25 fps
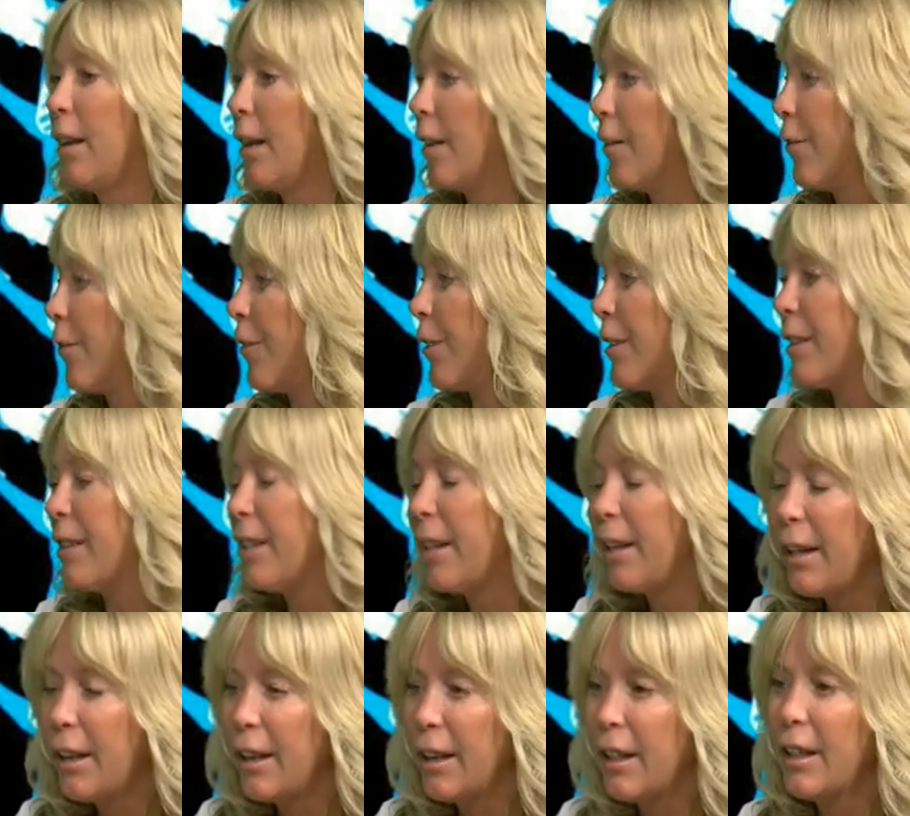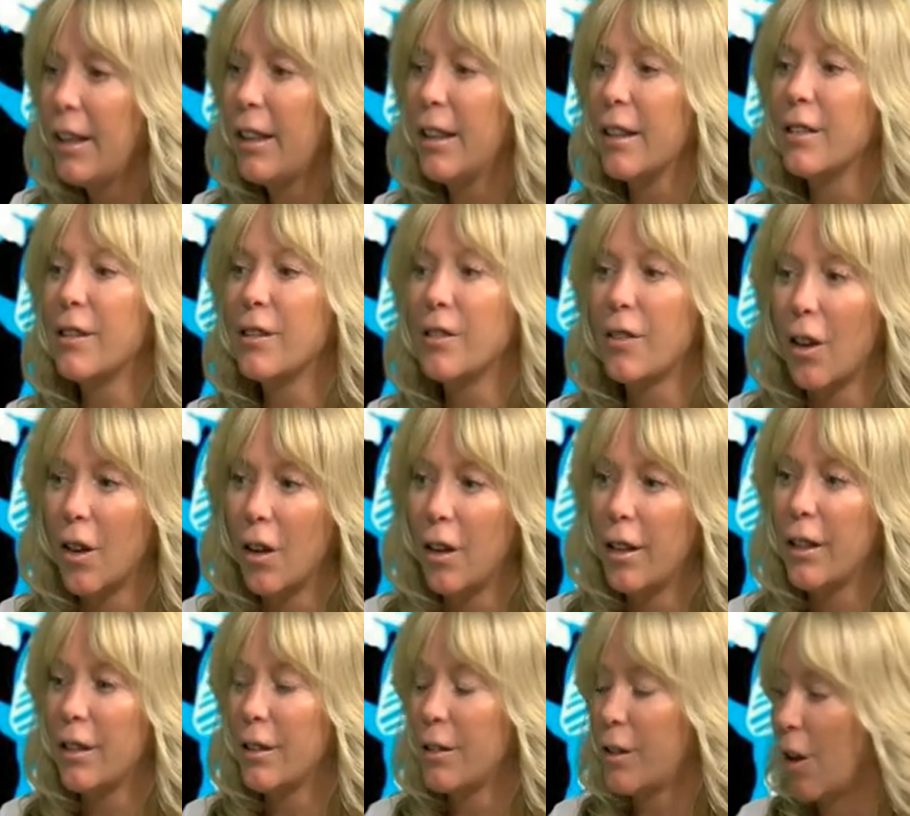If fatigue,
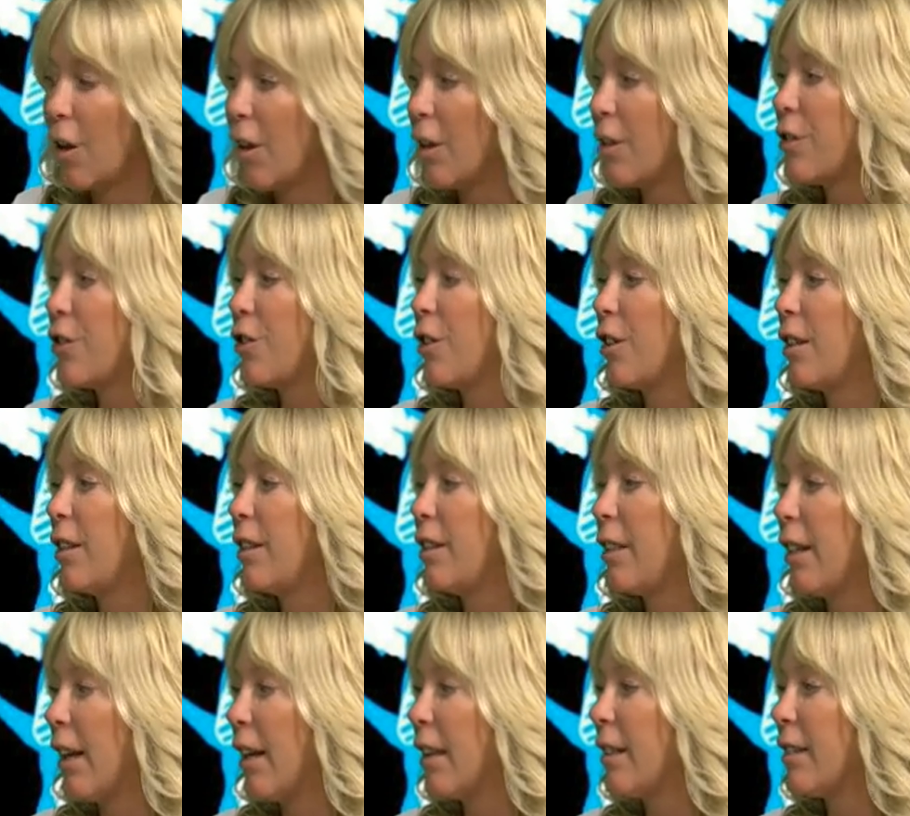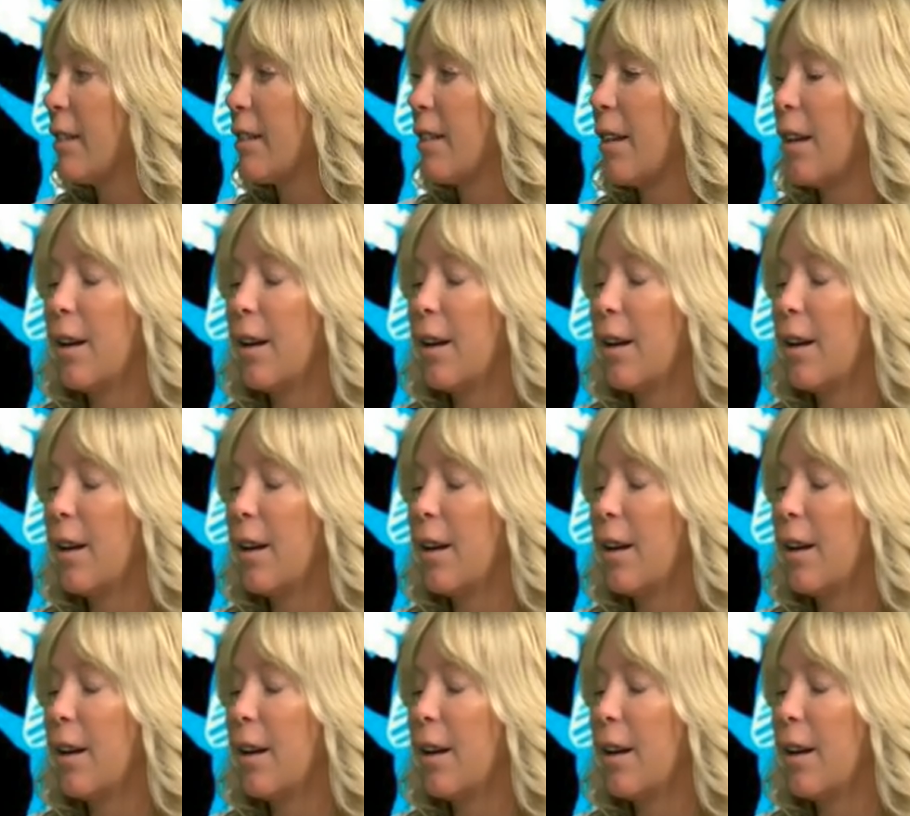exa exhaustion, yes.